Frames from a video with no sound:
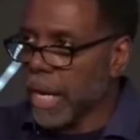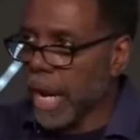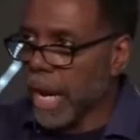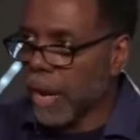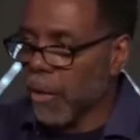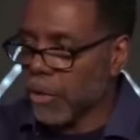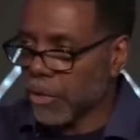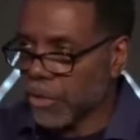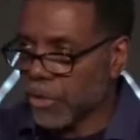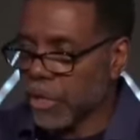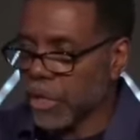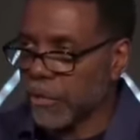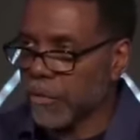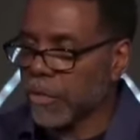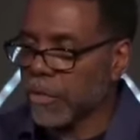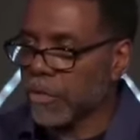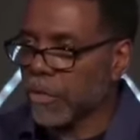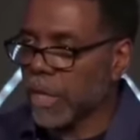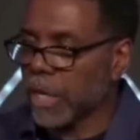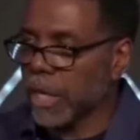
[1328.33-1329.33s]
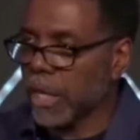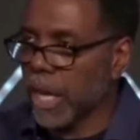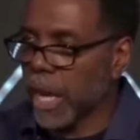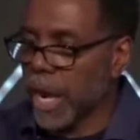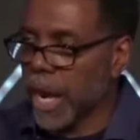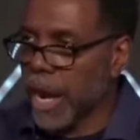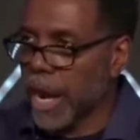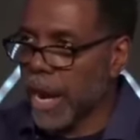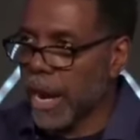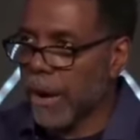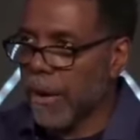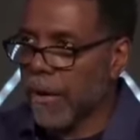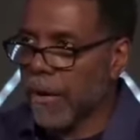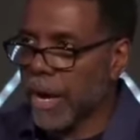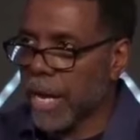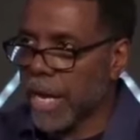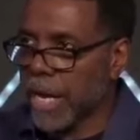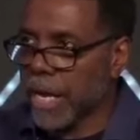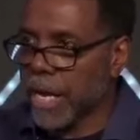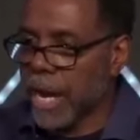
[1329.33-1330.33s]
what's the difference? An
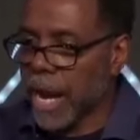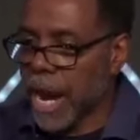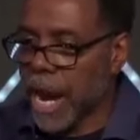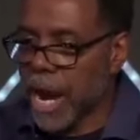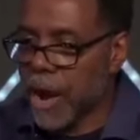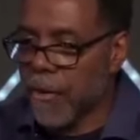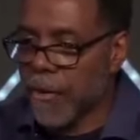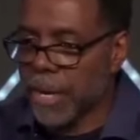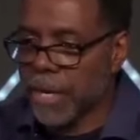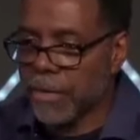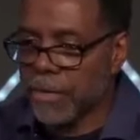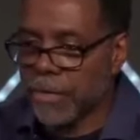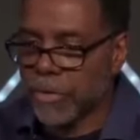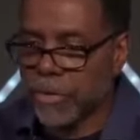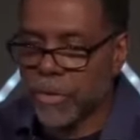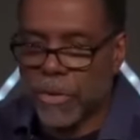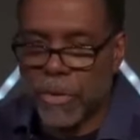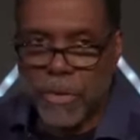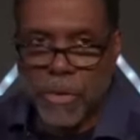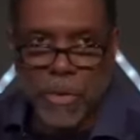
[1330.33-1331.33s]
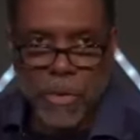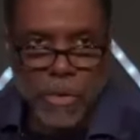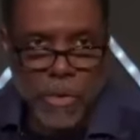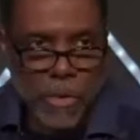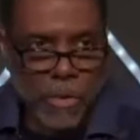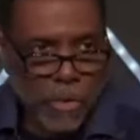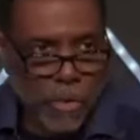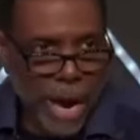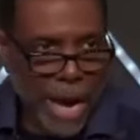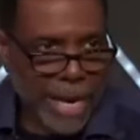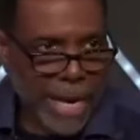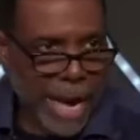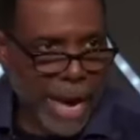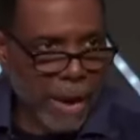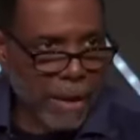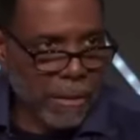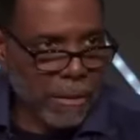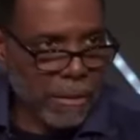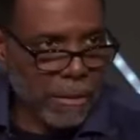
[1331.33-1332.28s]
heir inherits right now.